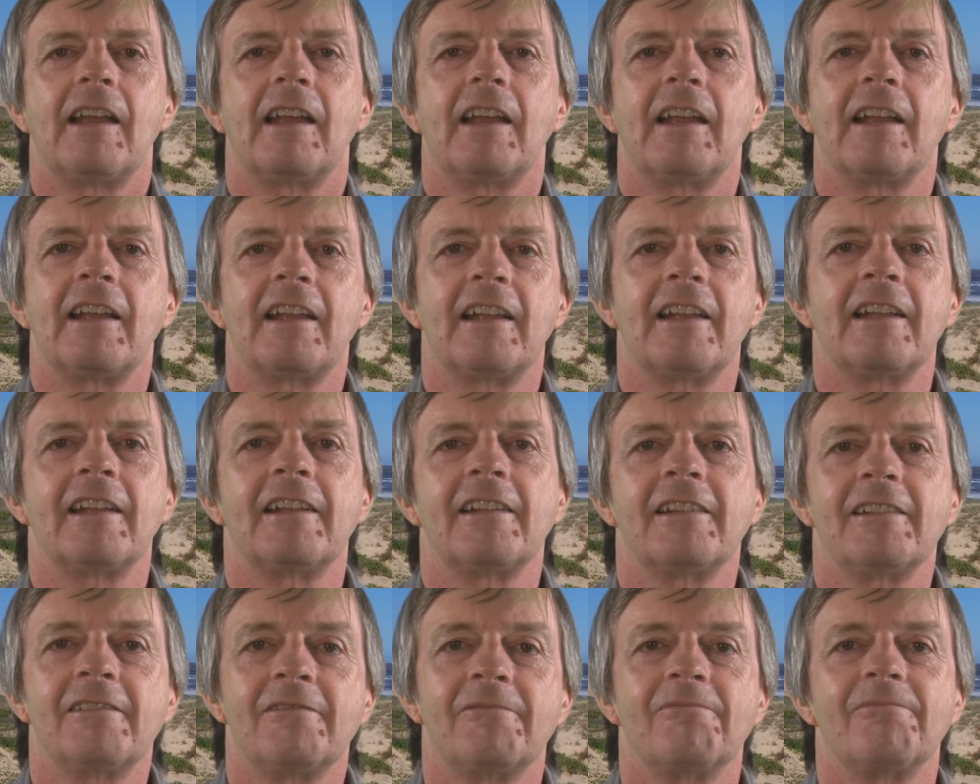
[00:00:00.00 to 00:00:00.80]

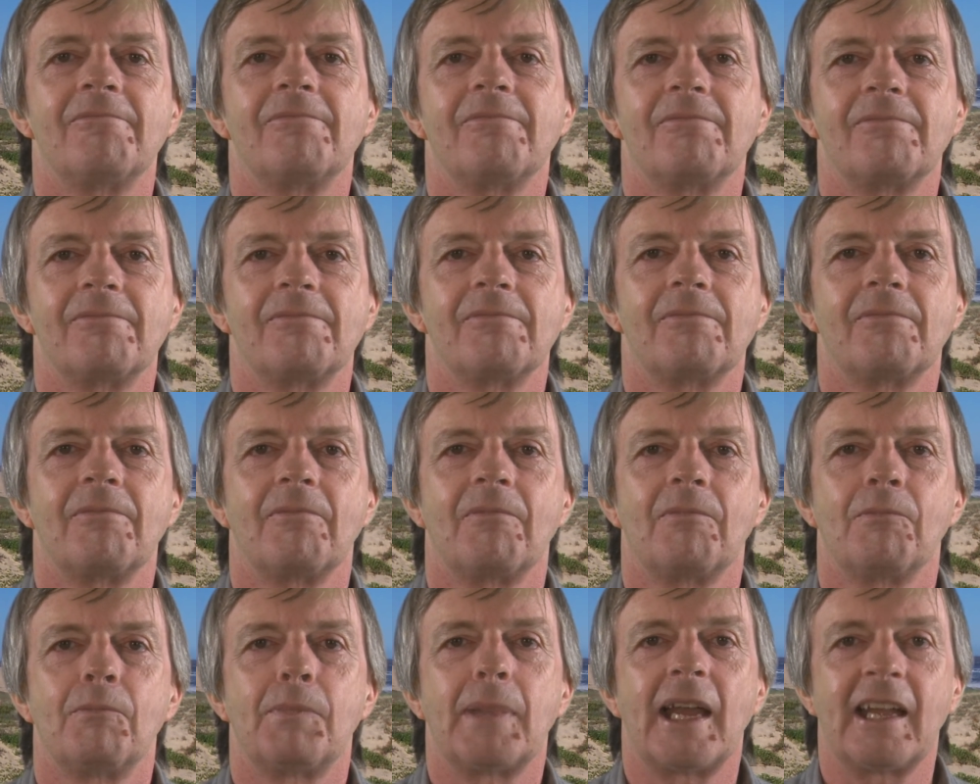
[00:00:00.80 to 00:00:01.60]
But
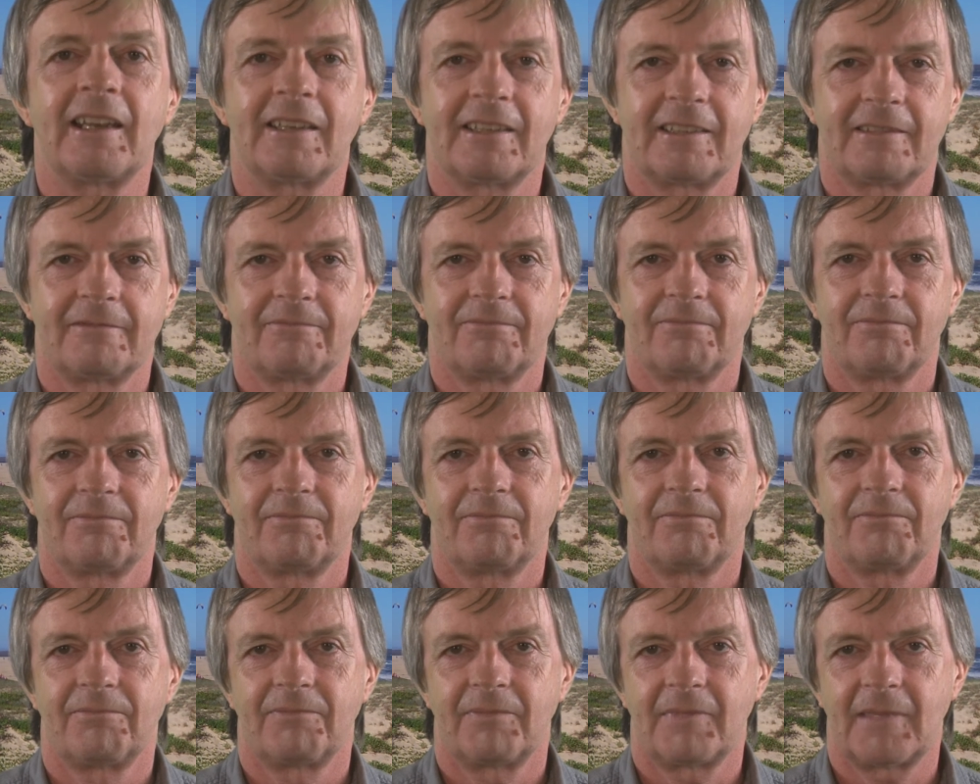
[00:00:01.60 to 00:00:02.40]

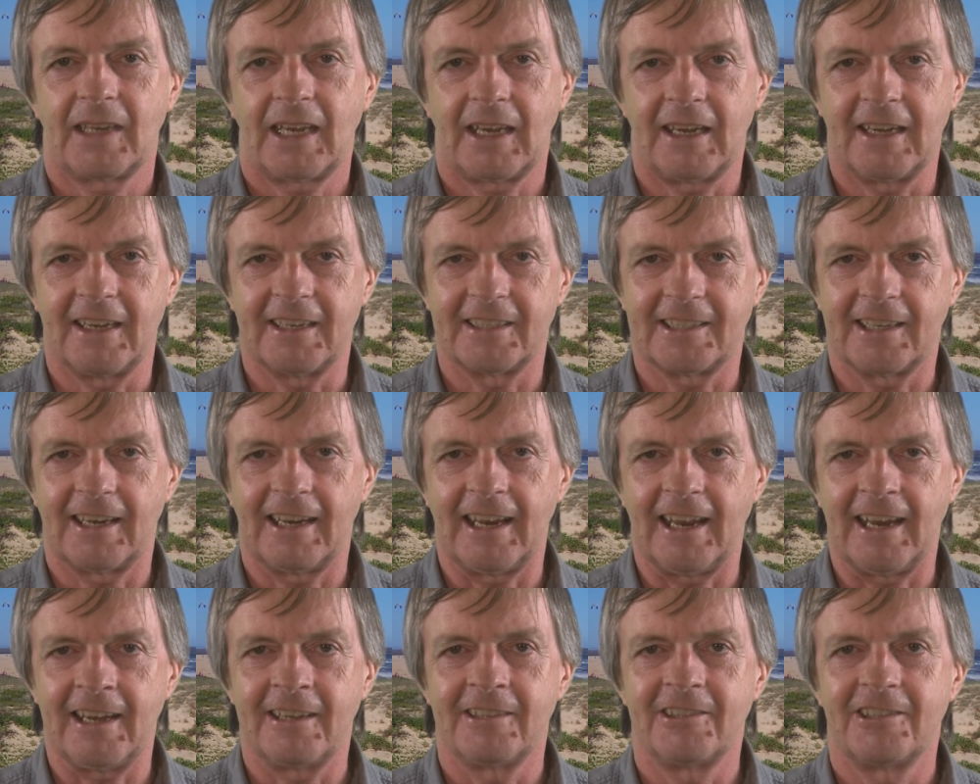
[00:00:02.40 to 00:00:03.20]
it is
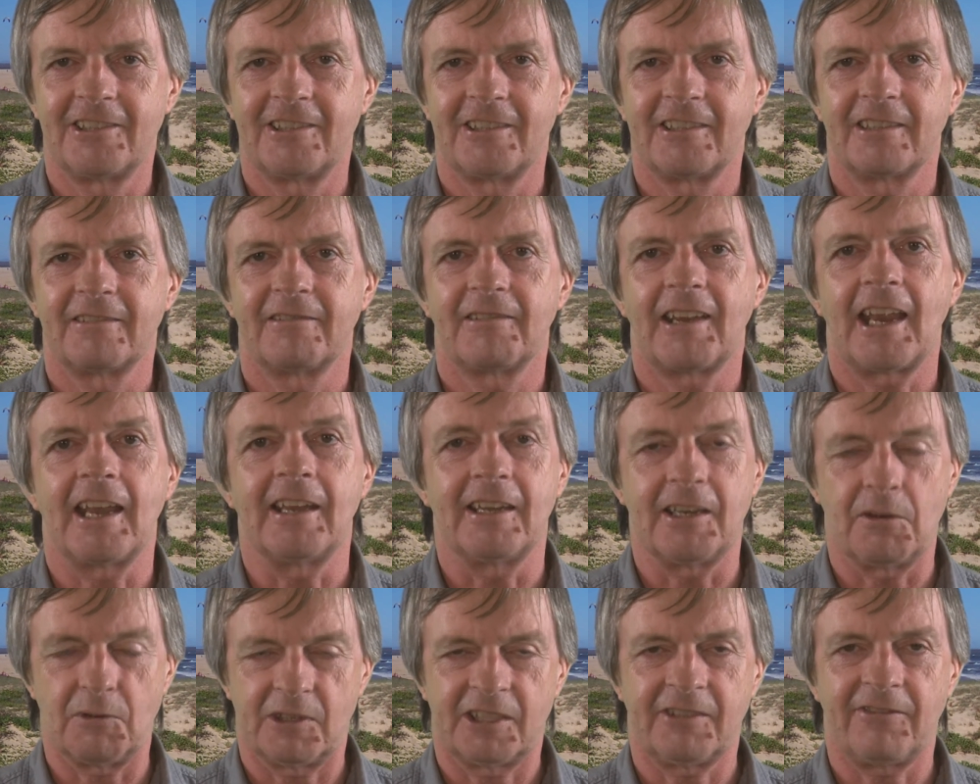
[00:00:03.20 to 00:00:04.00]
alleged,
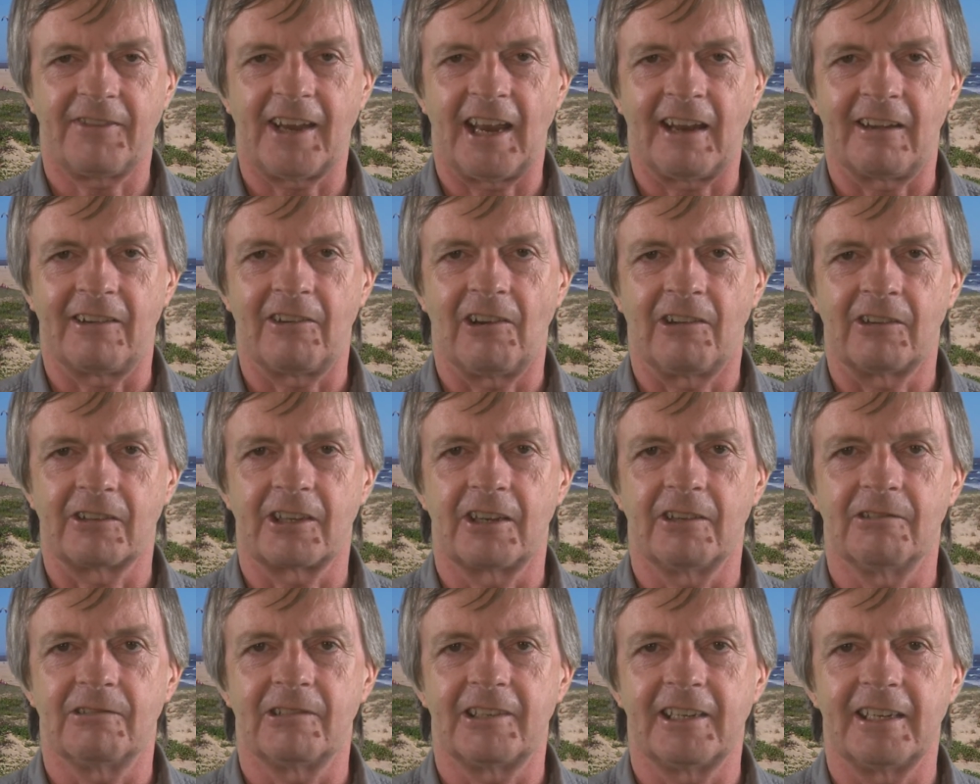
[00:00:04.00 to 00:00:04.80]
and he was found not
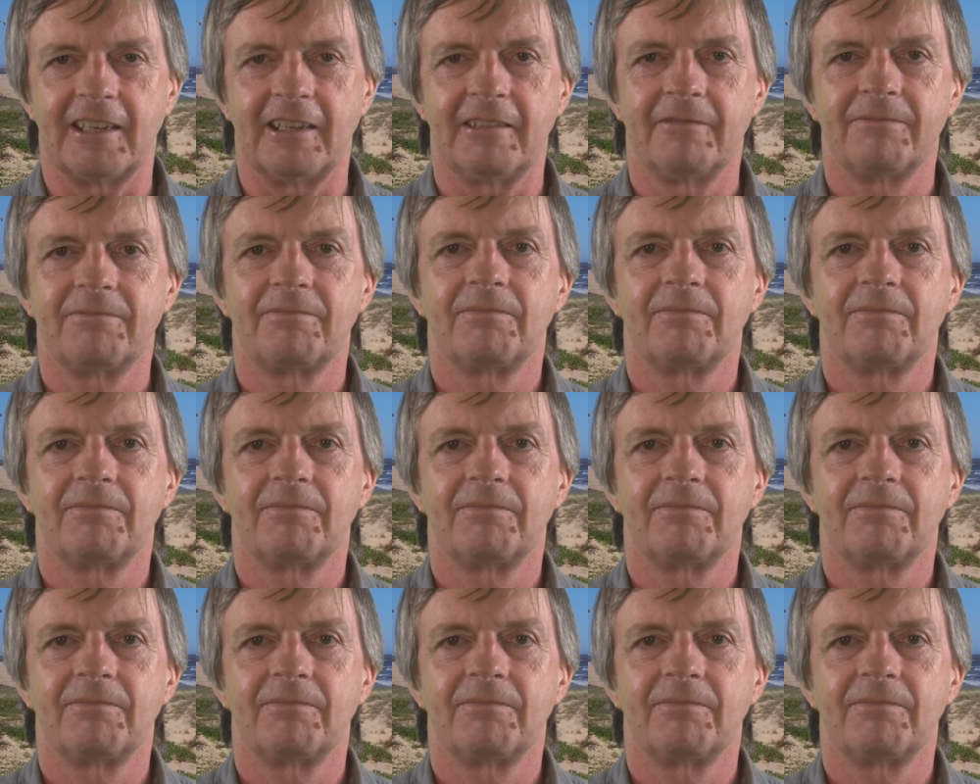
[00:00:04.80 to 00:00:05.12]
guilty.